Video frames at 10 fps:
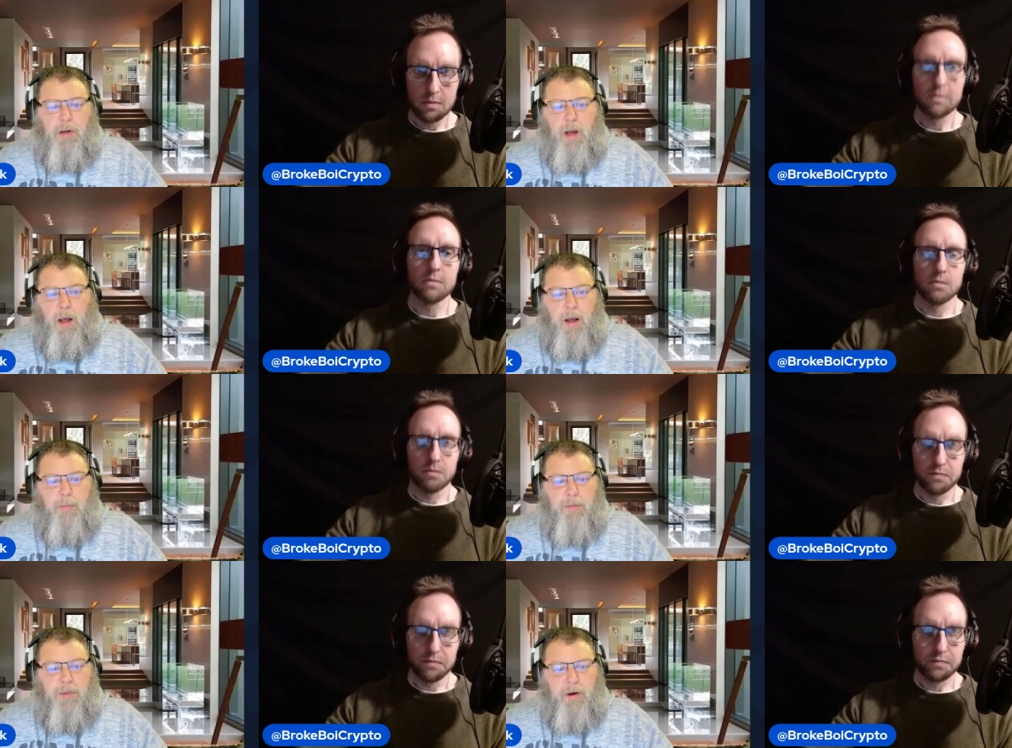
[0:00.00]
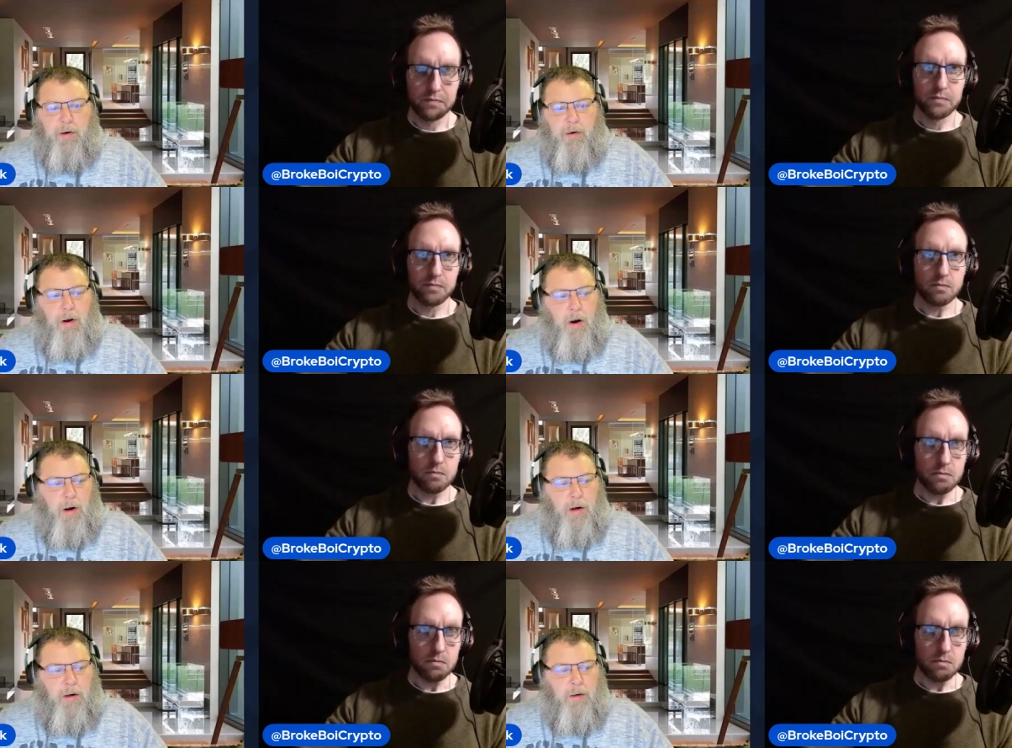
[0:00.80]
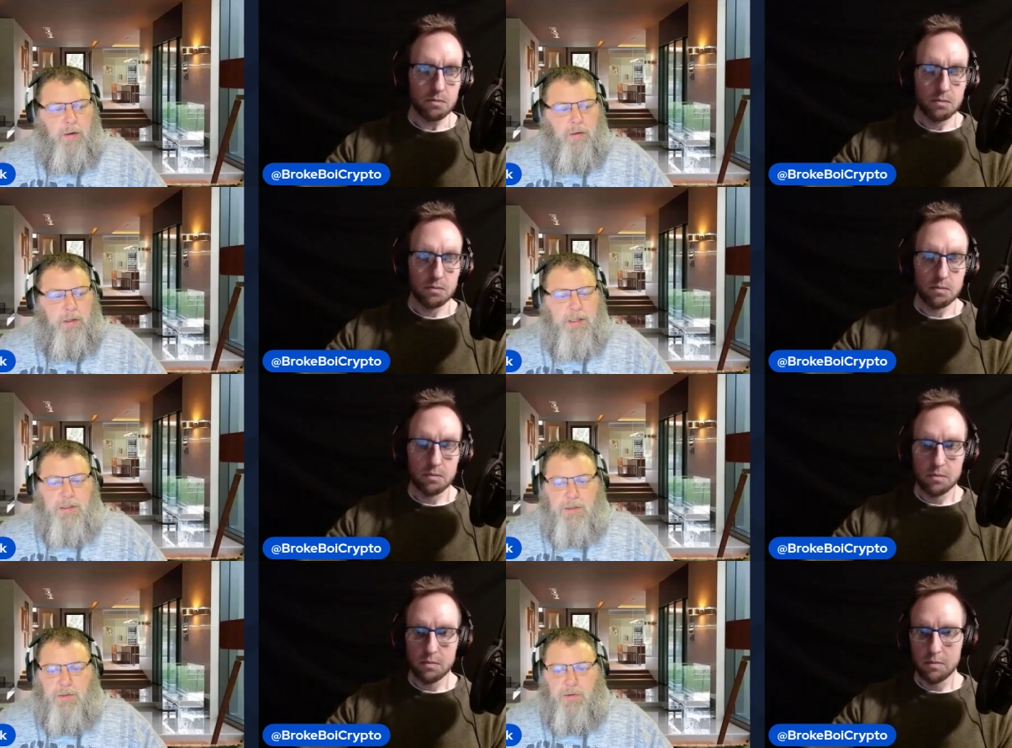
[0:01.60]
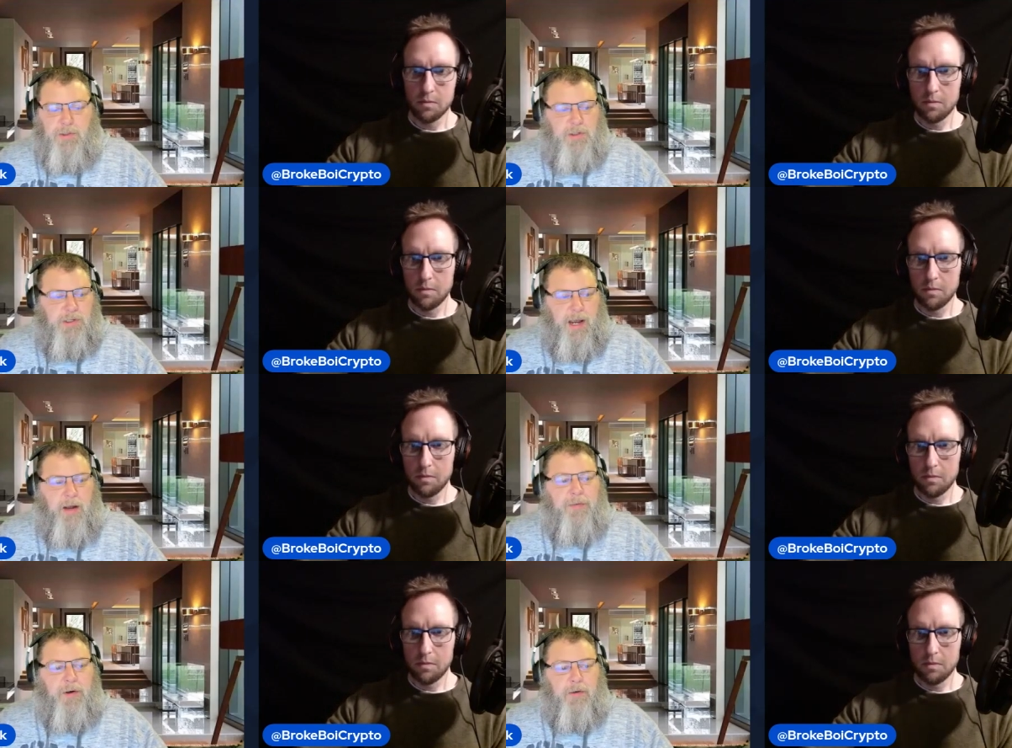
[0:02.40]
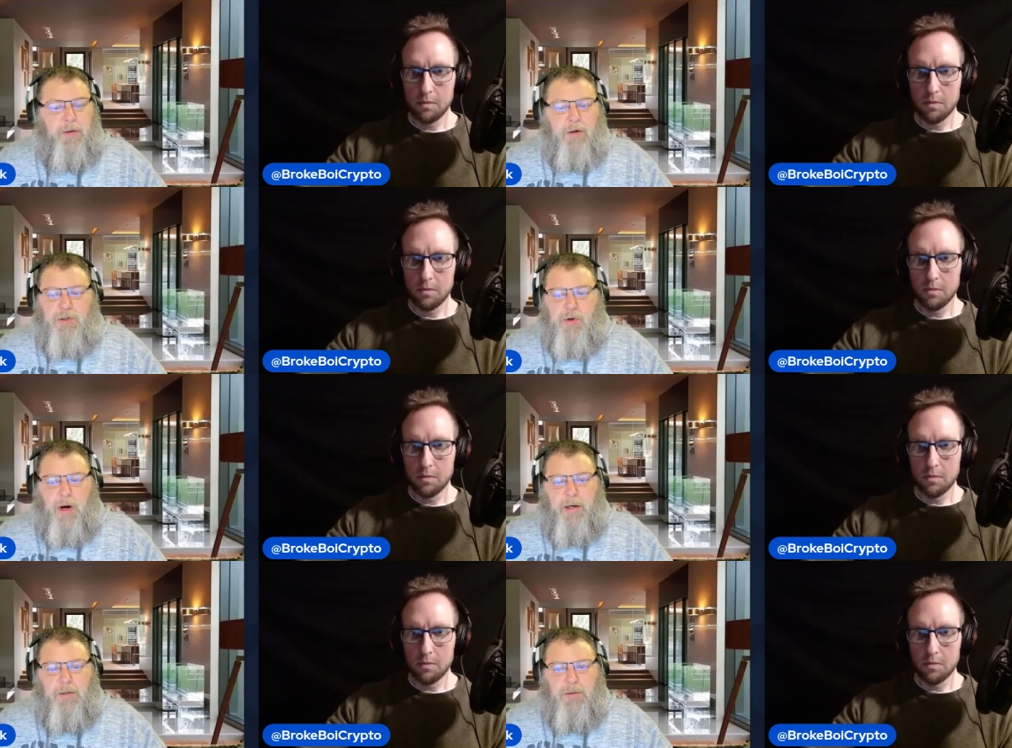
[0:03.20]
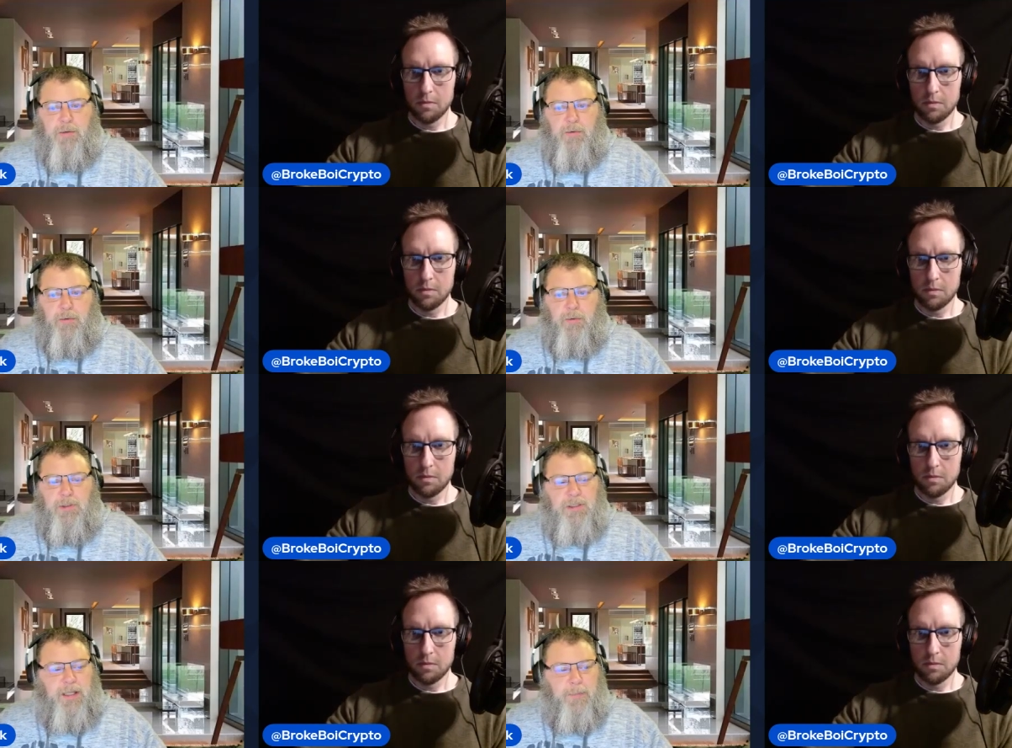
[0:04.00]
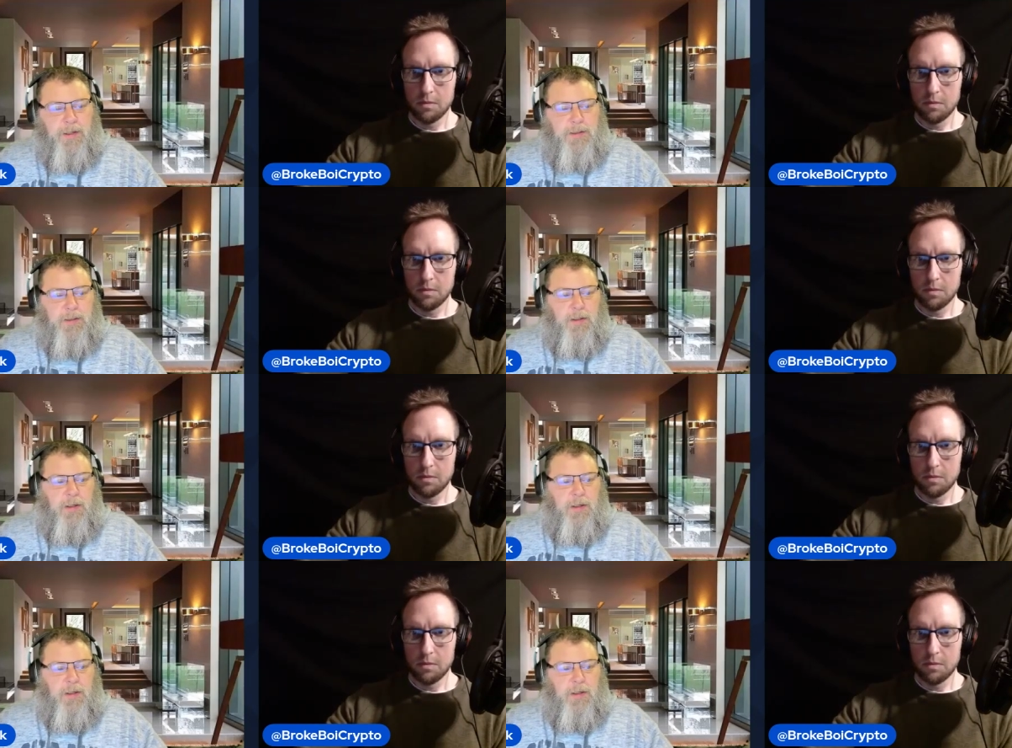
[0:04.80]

Speaker 1: Um, there are institutions out there that are trying to limit